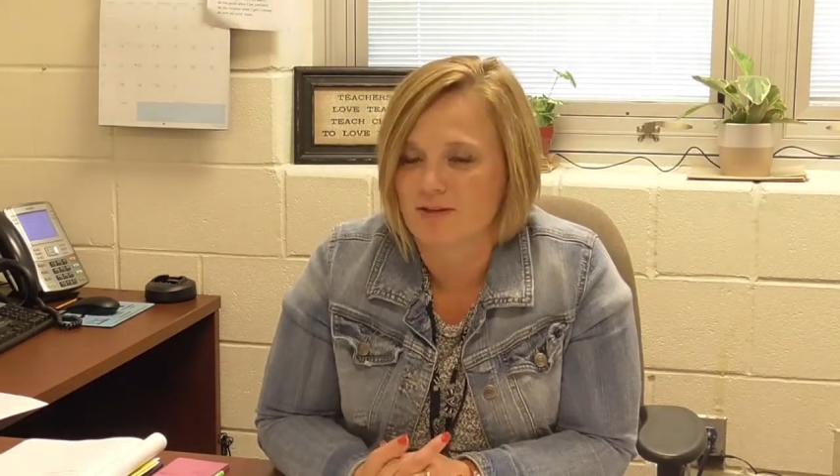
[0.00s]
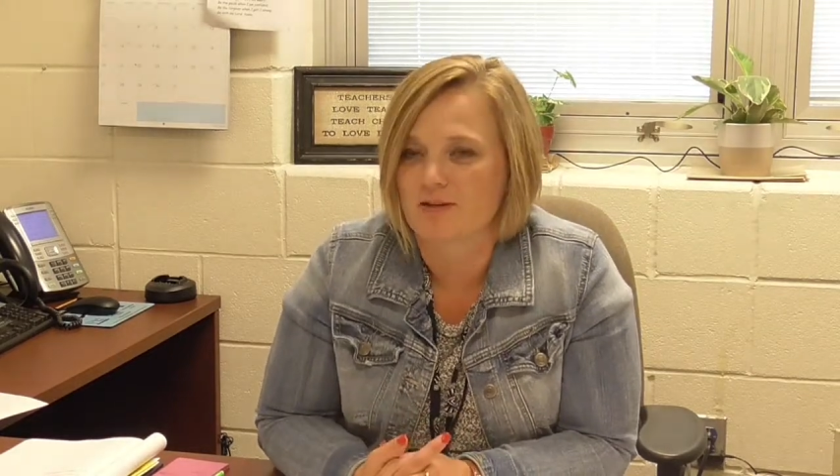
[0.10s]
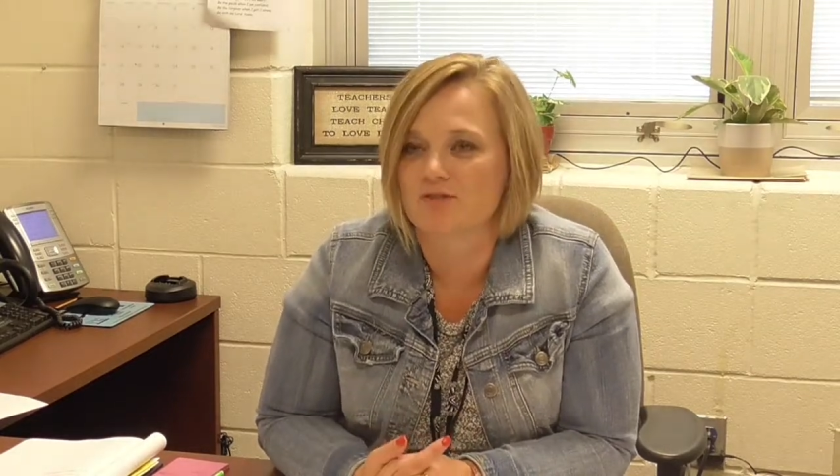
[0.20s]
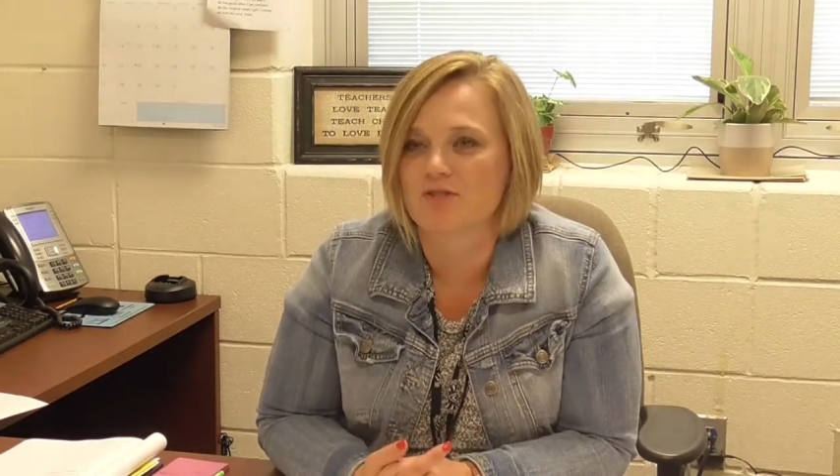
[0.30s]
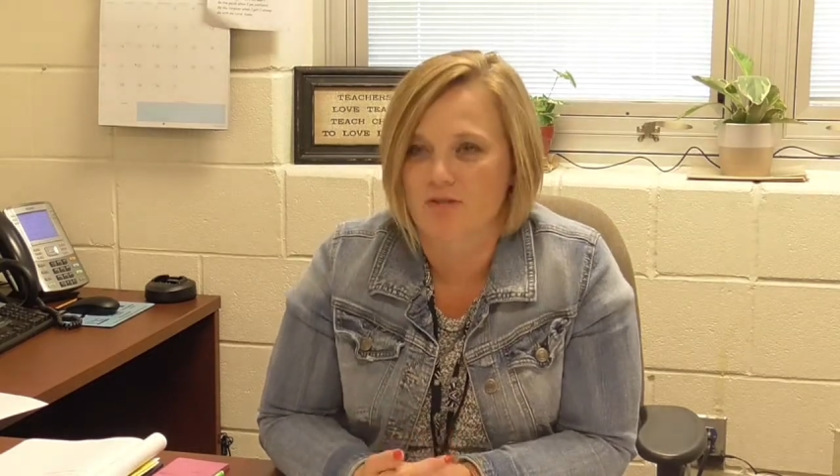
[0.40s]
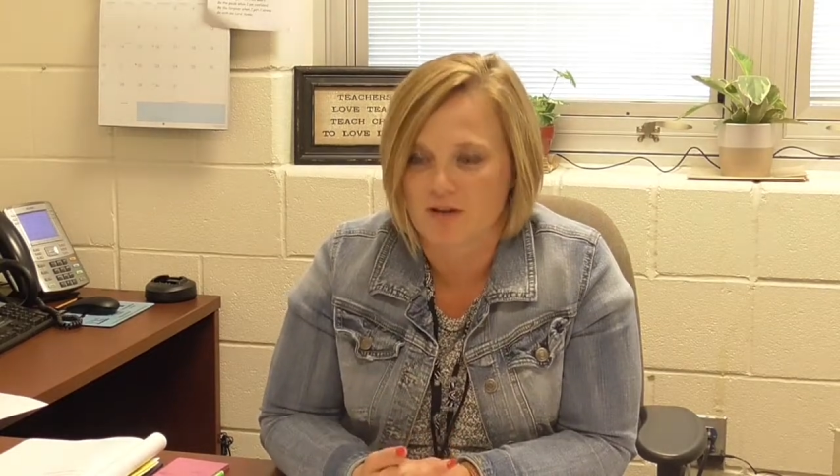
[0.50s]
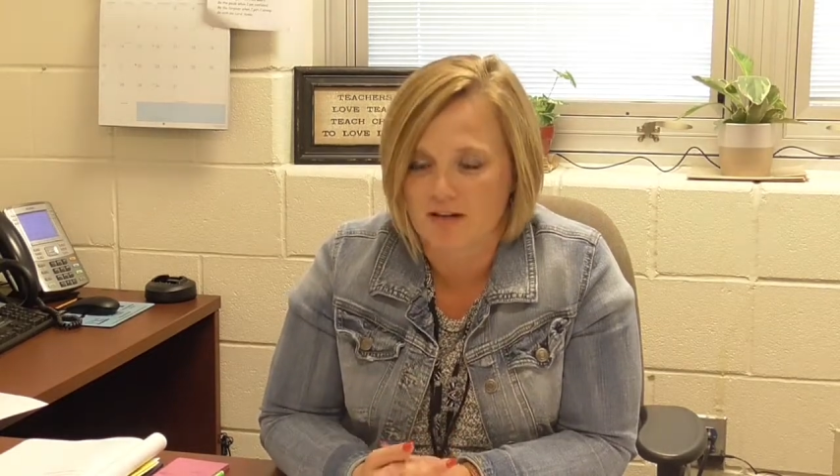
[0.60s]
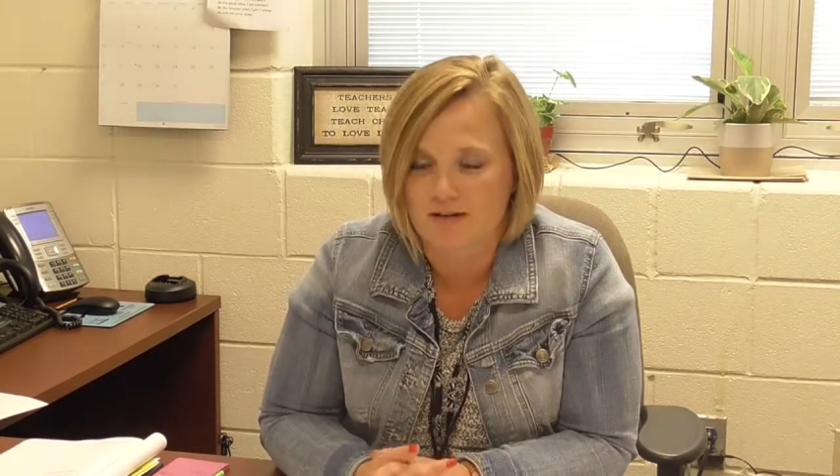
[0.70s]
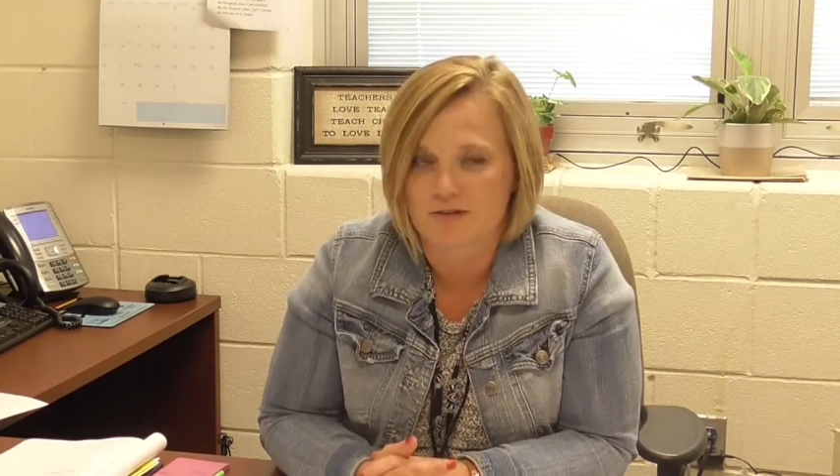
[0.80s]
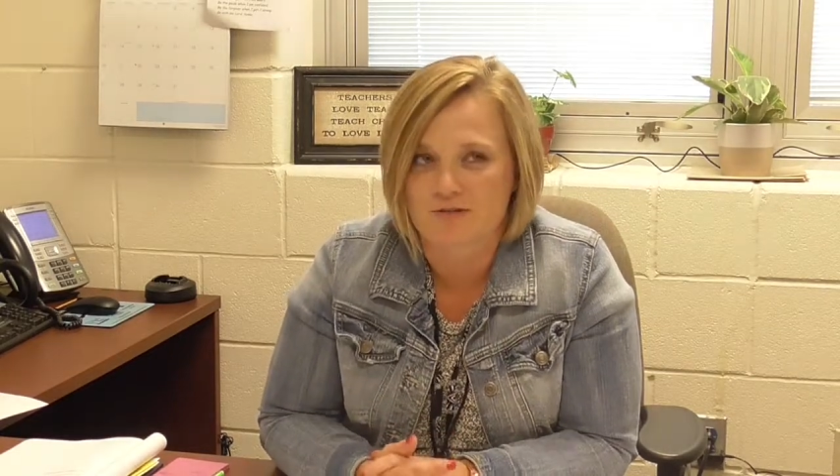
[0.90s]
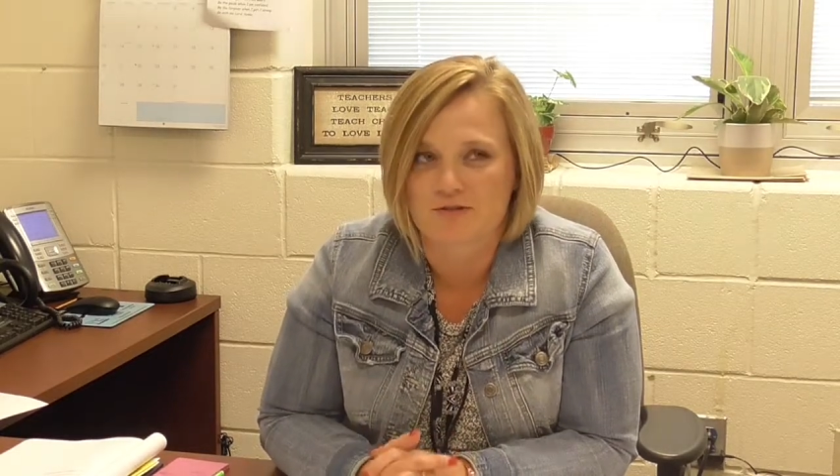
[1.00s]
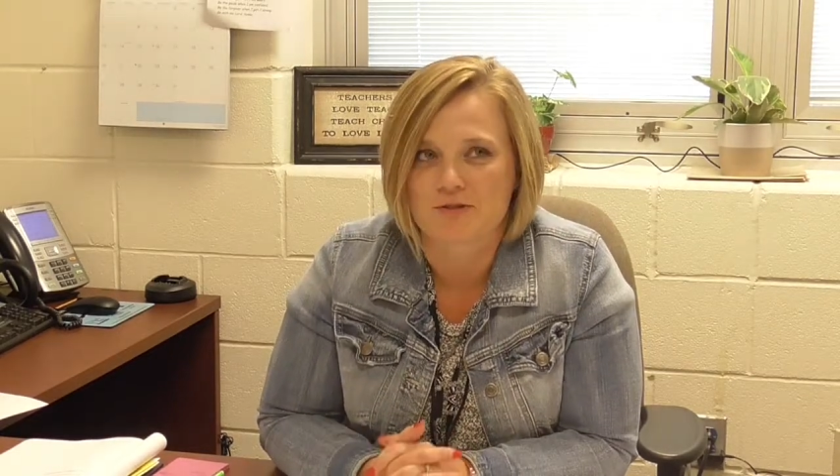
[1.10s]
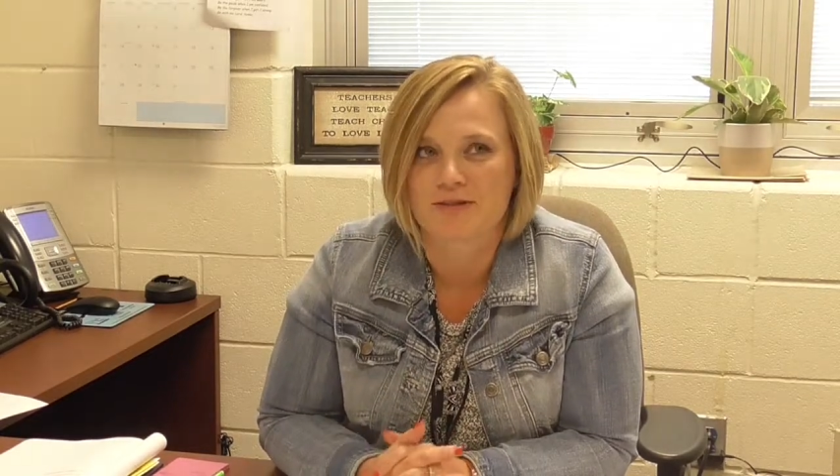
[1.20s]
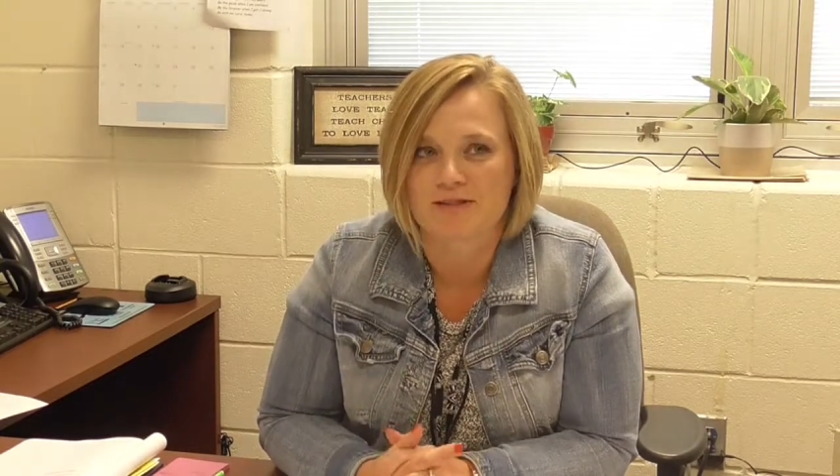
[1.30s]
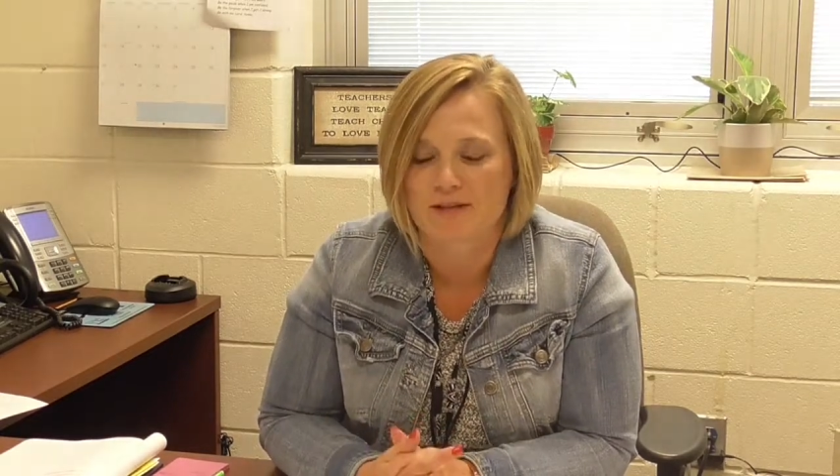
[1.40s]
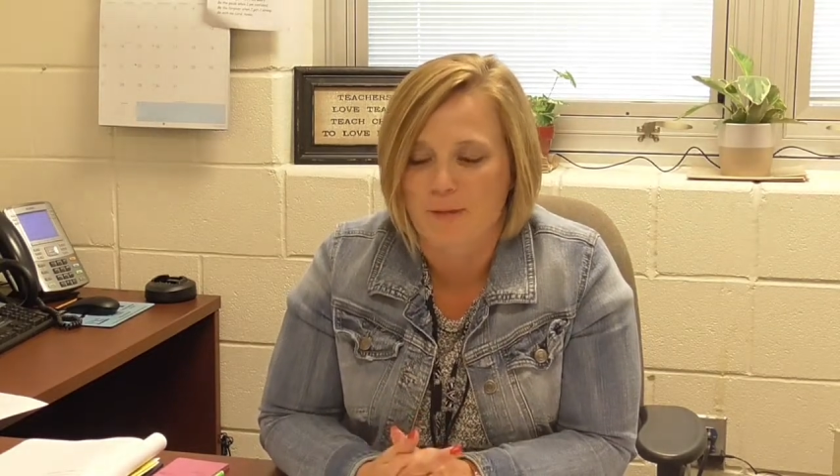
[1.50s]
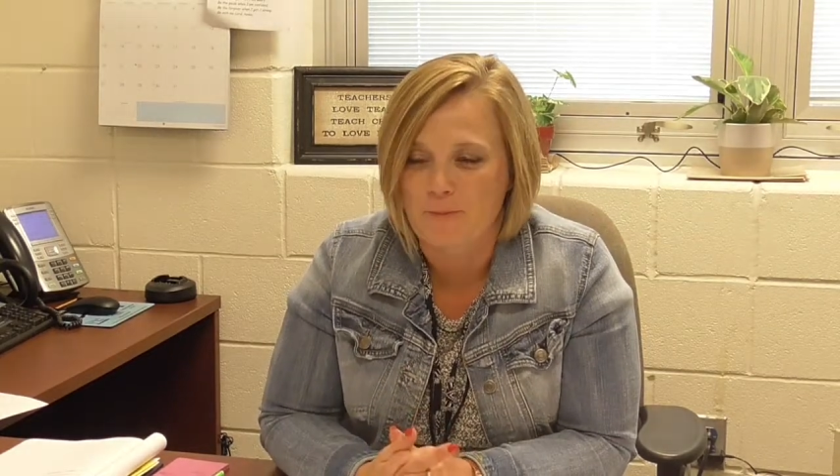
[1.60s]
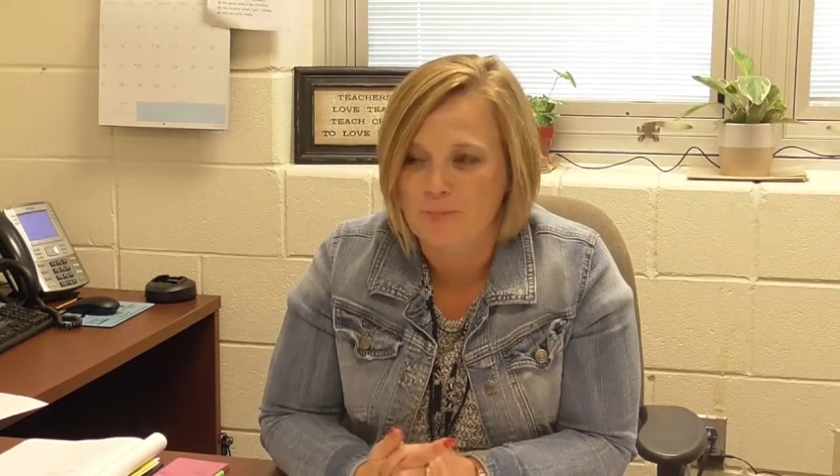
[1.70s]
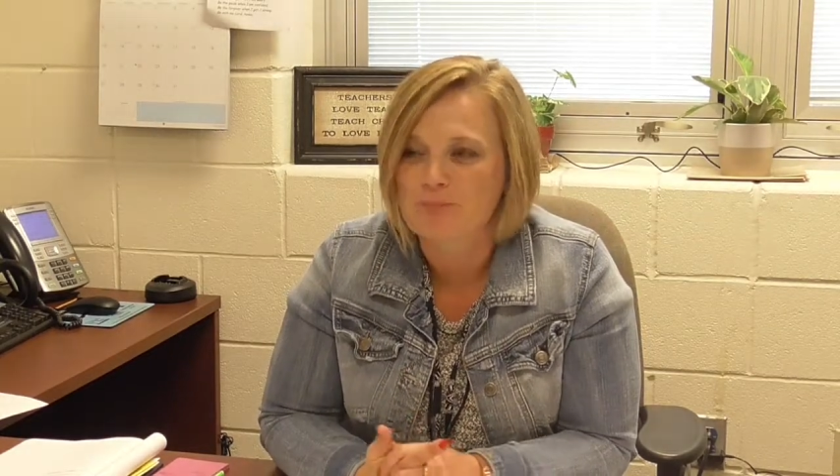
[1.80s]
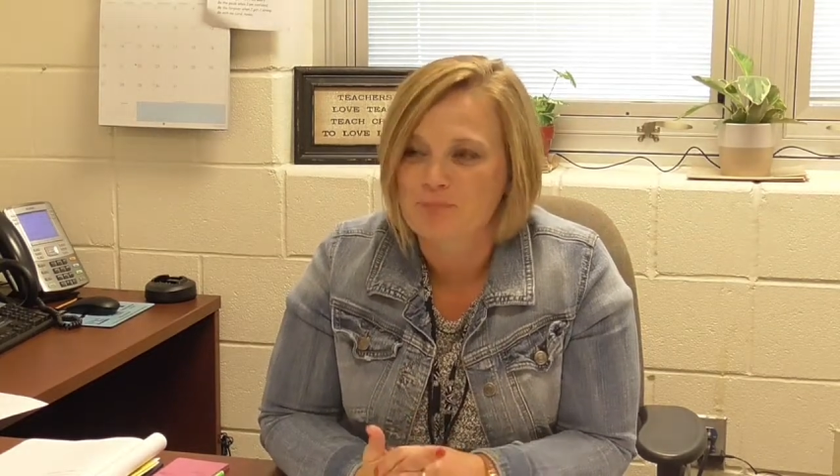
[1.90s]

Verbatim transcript: you know, starting to get used to it, so.